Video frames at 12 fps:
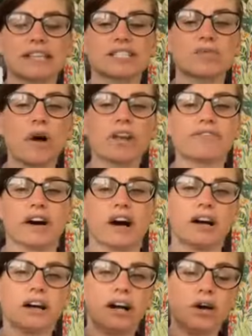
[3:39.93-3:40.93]
So, Oliver,
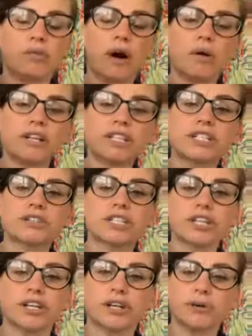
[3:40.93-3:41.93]
what I want you to
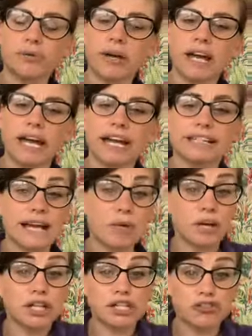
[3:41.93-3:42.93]
do is, I
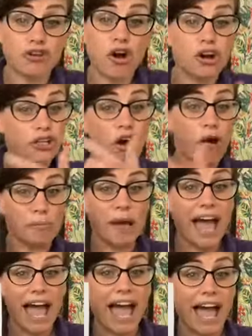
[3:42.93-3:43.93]
want you to draw your
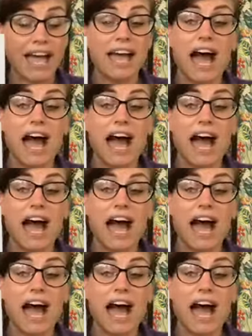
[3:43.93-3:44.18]
bear.